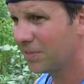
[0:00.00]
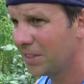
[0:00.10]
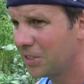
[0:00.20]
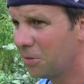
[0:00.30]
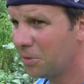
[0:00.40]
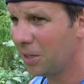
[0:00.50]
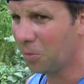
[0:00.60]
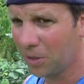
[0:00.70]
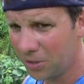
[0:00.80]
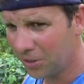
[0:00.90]
Seems like
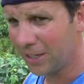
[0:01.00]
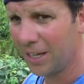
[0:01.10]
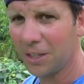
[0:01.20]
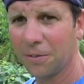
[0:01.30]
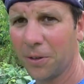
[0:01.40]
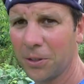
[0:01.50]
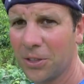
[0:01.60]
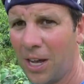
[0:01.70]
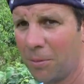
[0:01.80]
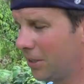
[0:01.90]
once you can hit it the first
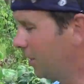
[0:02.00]
time, it